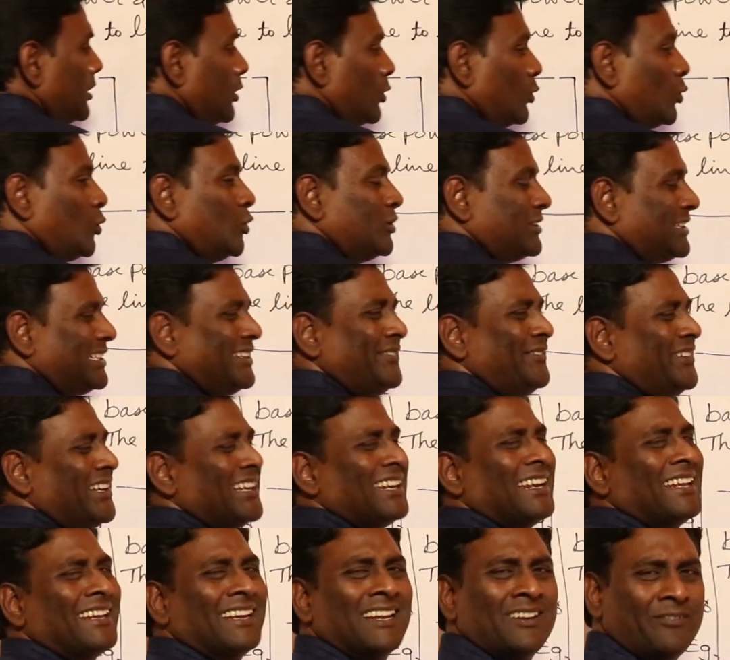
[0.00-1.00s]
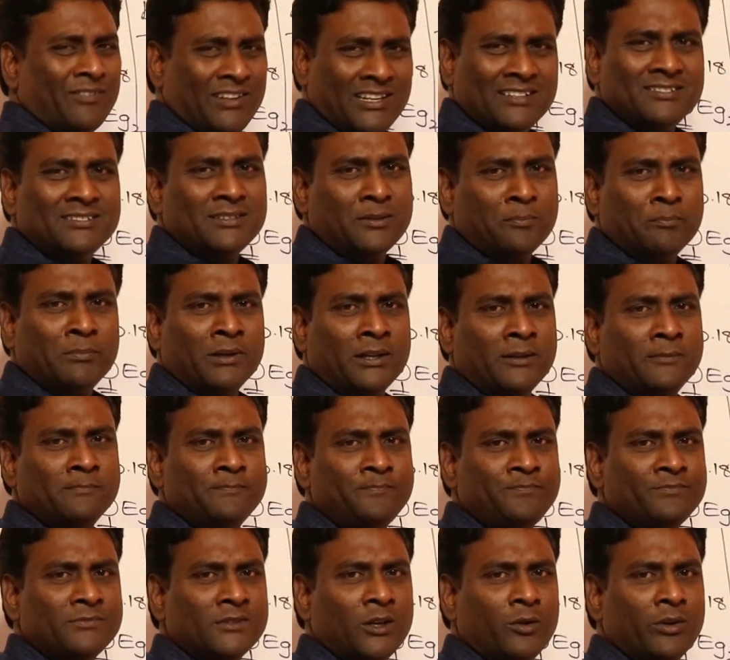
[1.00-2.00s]
Root 3 VLIL, very simple.
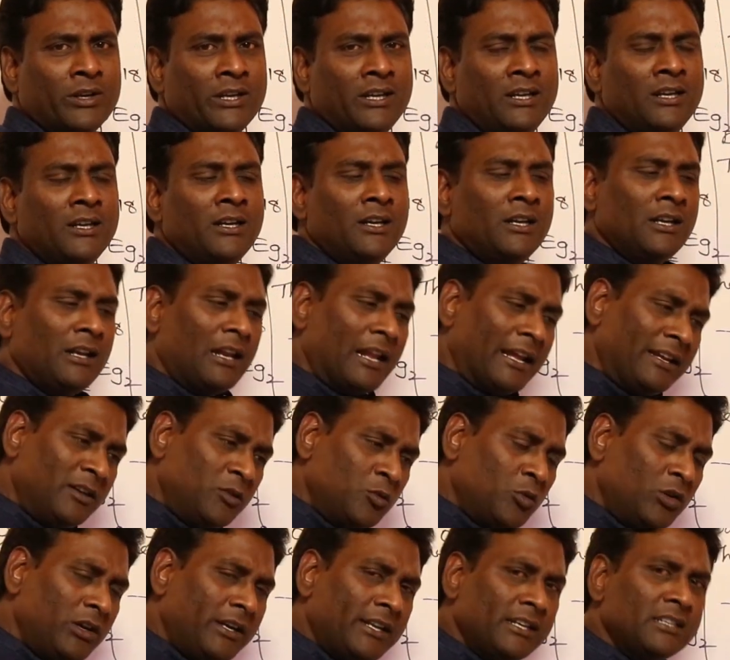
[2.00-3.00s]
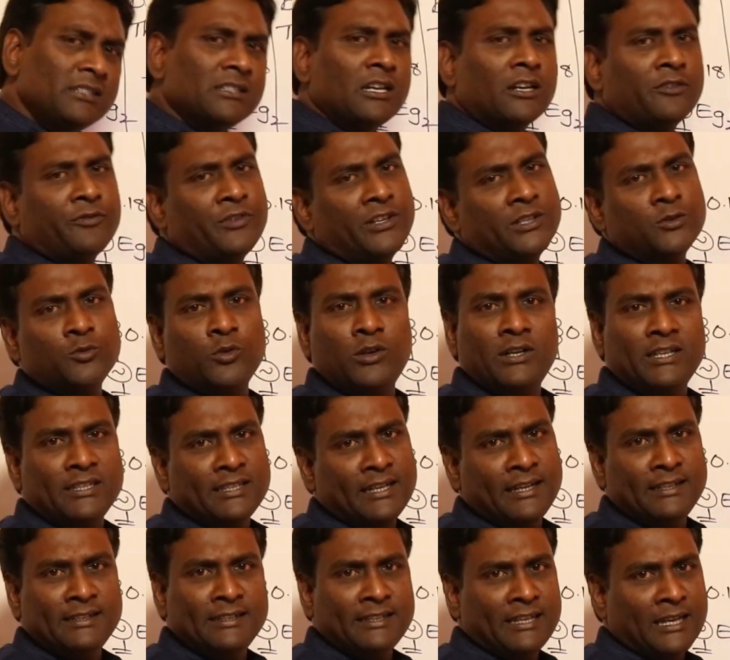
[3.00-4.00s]
Okay, line voltage or phase voltage,
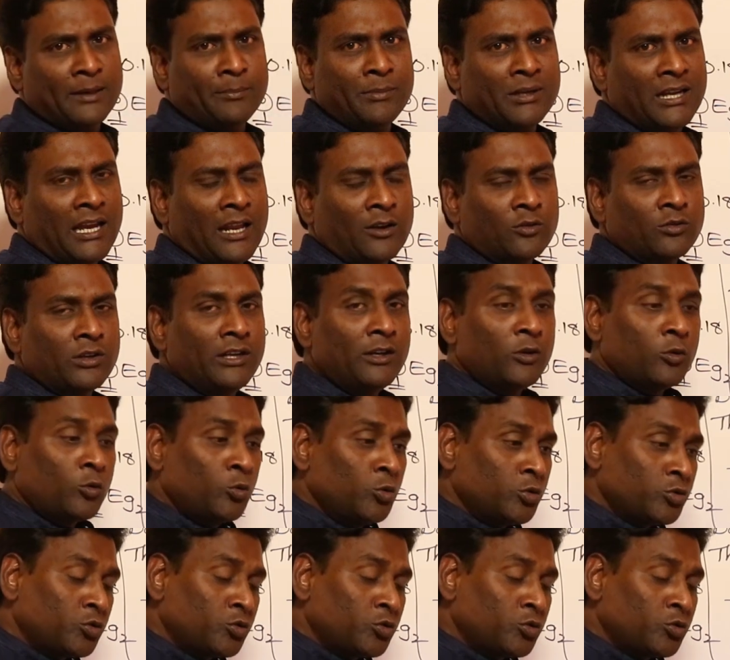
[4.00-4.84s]
anything can be calculated.